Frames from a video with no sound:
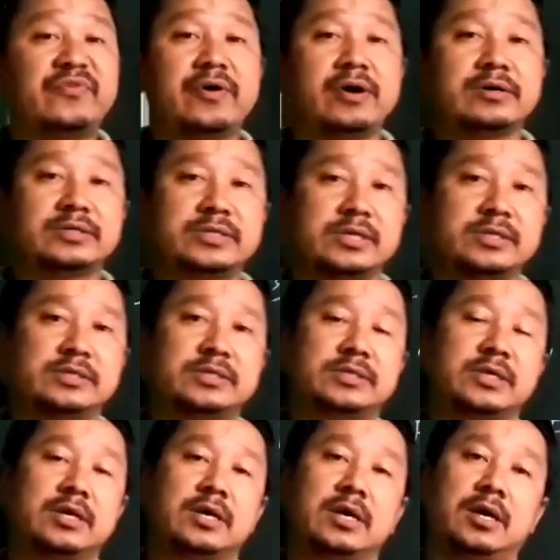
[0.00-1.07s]

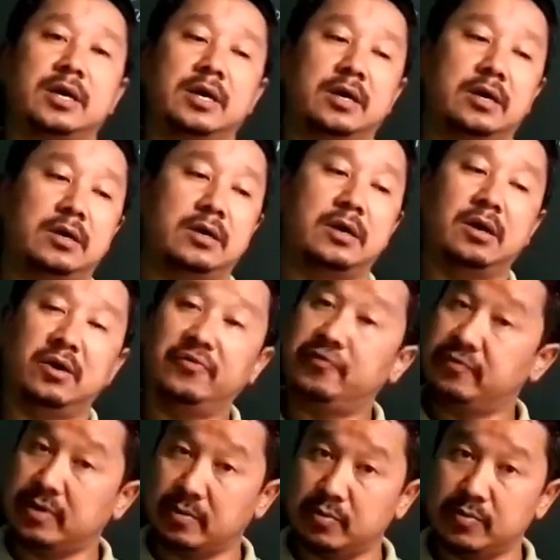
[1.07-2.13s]
functions of
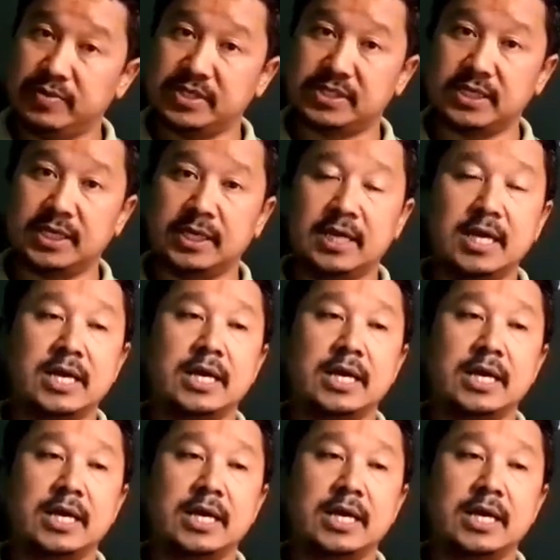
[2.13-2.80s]
WBC,